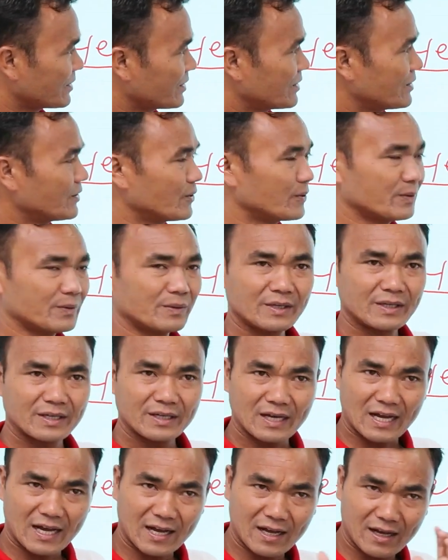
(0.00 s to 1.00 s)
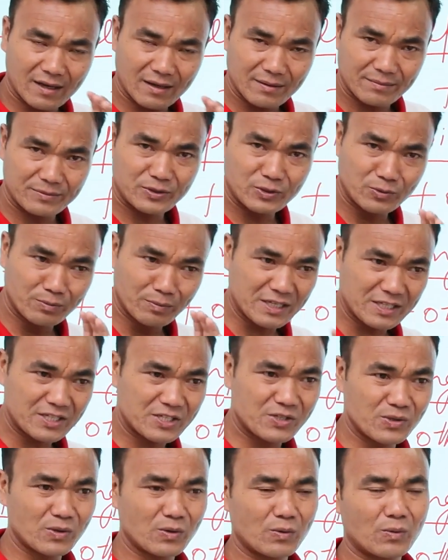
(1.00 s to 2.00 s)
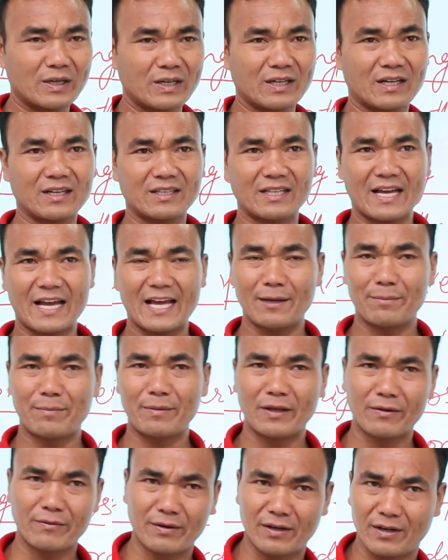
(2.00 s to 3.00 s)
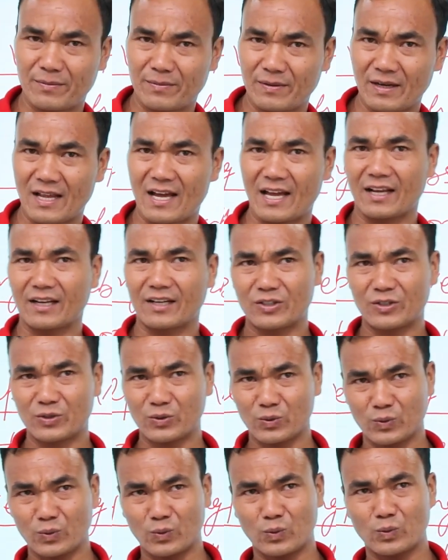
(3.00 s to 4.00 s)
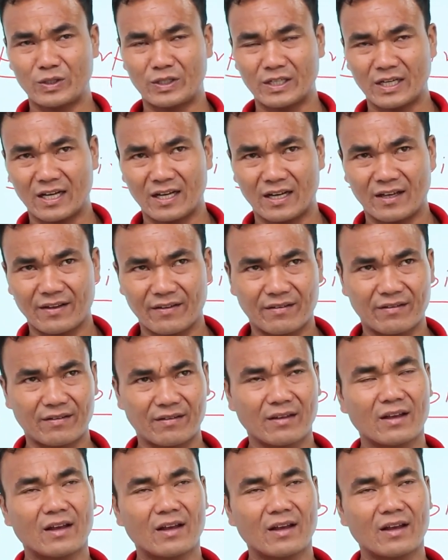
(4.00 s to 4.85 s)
No, you must know what are the helping verb, like do, does.